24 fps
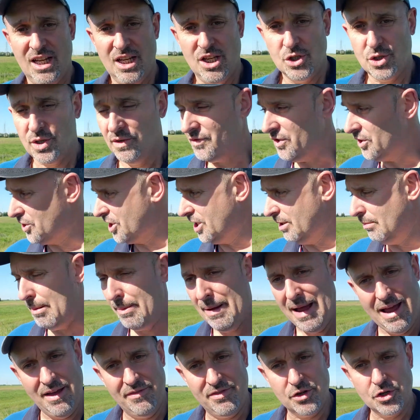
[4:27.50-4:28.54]
So I've just come
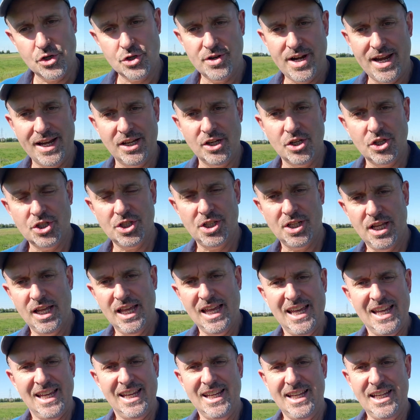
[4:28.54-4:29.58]
up out of the trench, and
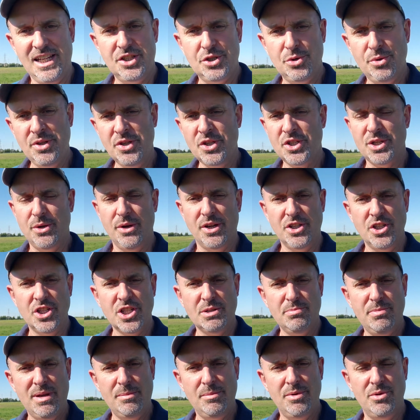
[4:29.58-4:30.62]
in doing so it
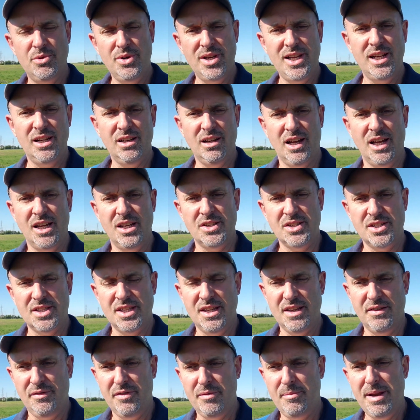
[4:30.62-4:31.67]
just made me realise
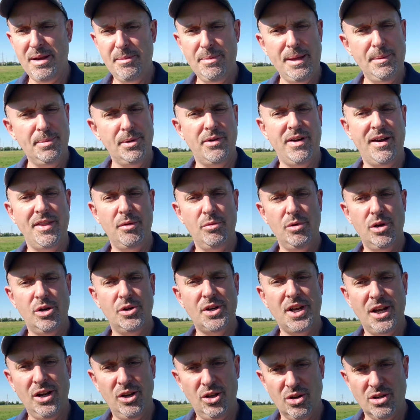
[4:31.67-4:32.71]
that for many people around the
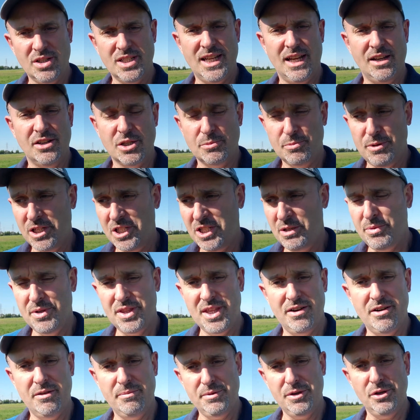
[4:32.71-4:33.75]
world in lockdown, especially with
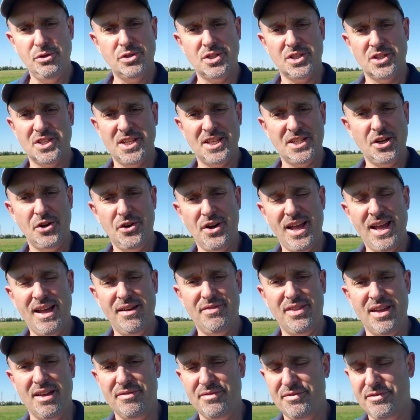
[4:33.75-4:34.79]
their abusers, they don't
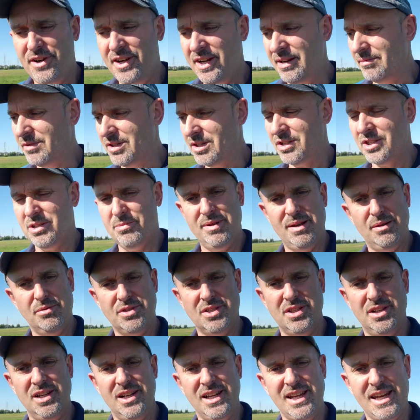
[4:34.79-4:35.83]
have that freedom just to be able
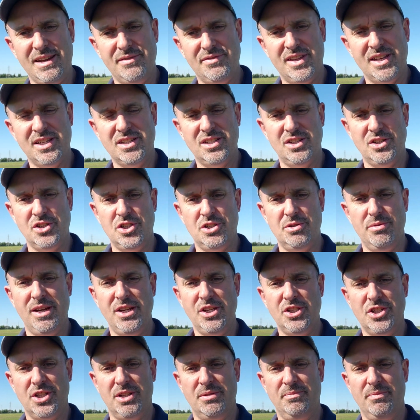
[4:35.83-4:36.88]
to leave their
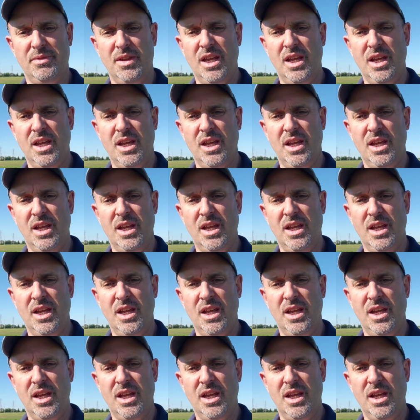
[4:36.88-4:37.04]
situation.